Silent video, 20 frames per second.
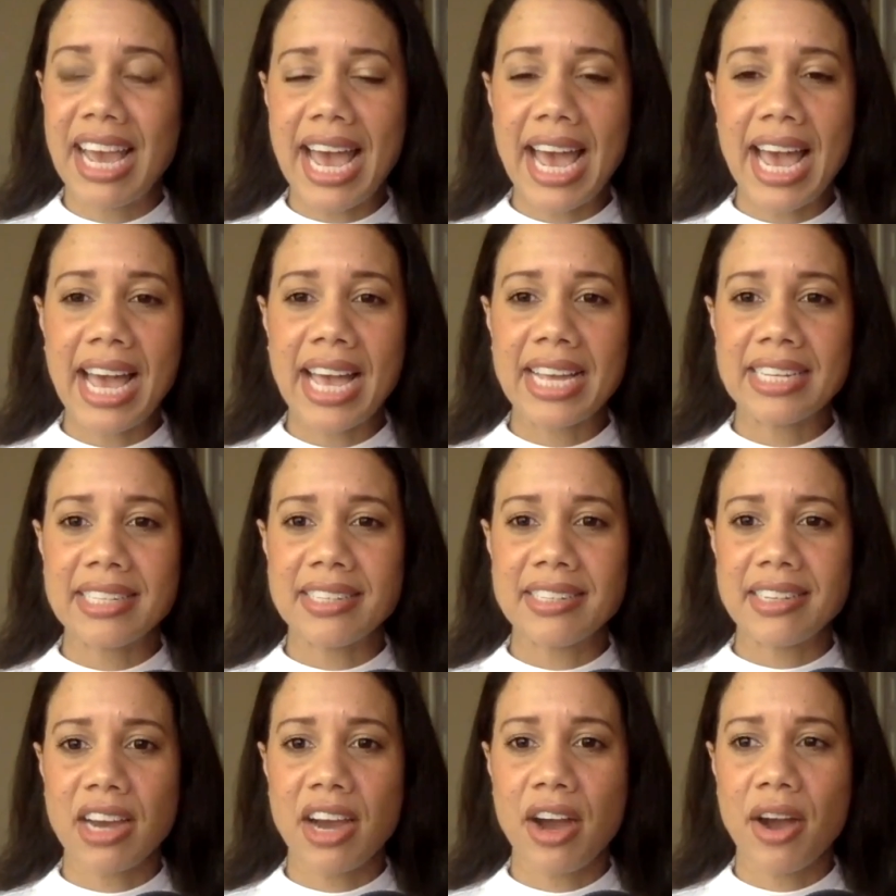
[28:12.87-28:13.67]

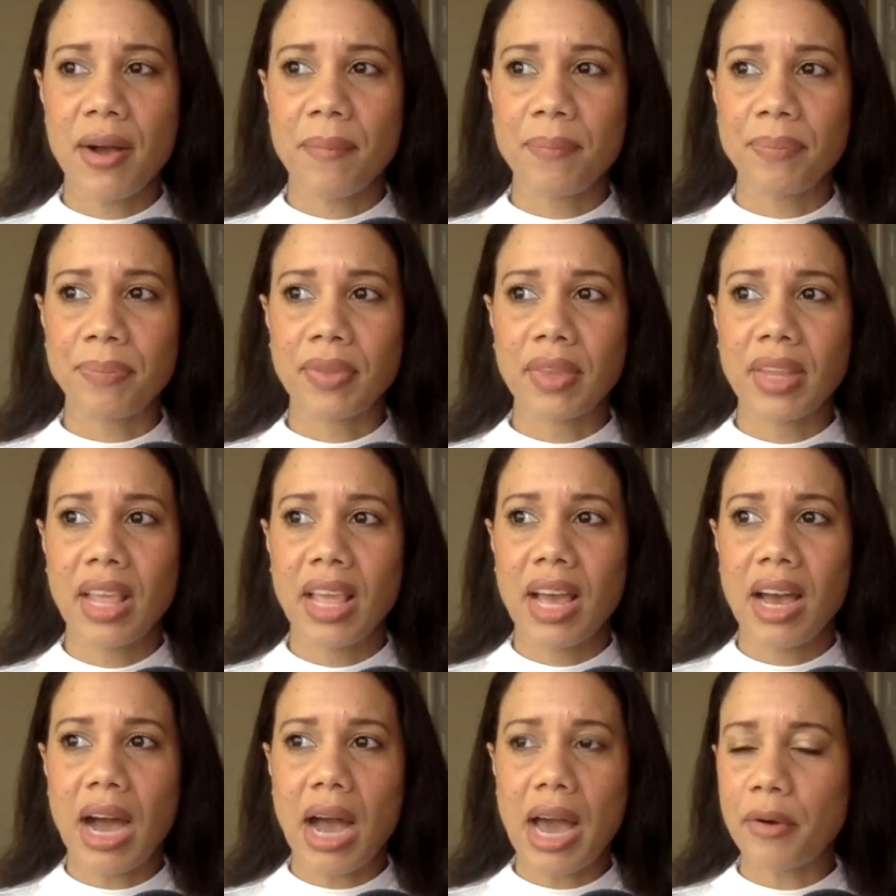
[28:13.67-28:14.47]
and
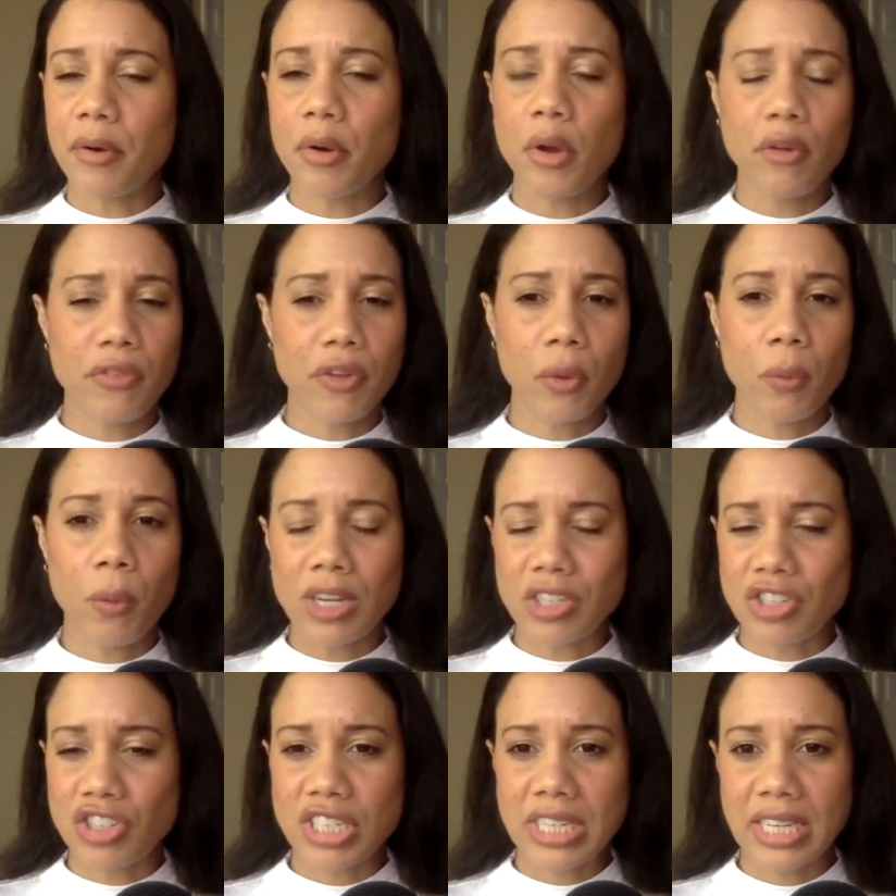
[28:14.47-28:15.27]
I don't know if they're
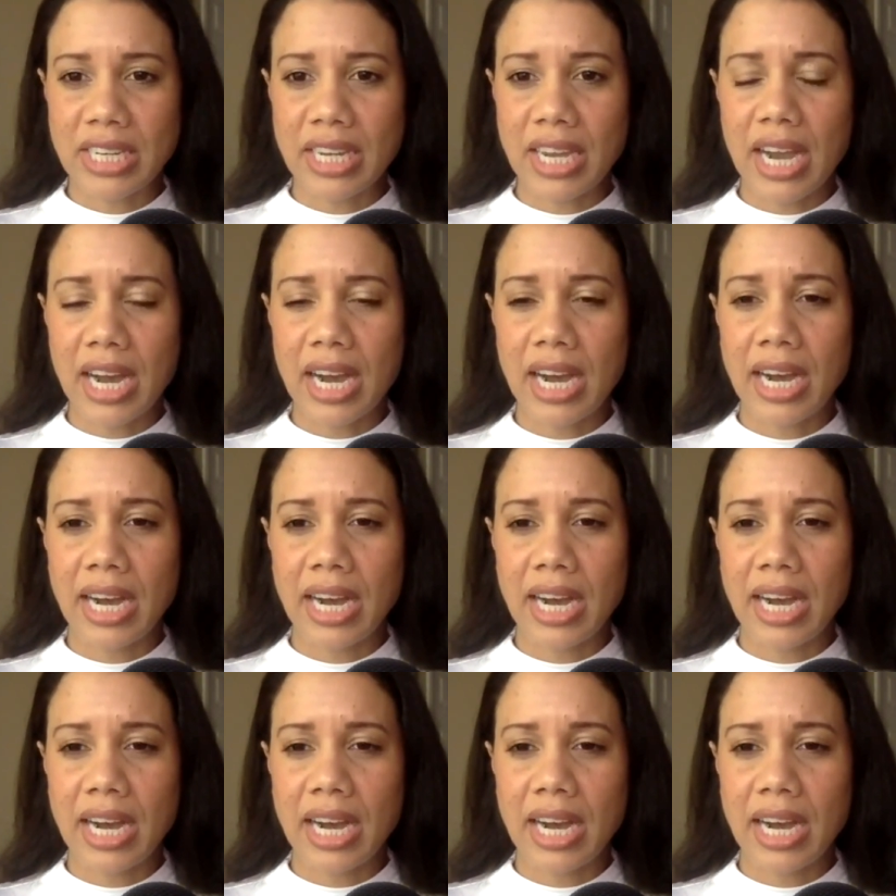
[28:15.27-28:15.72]
watching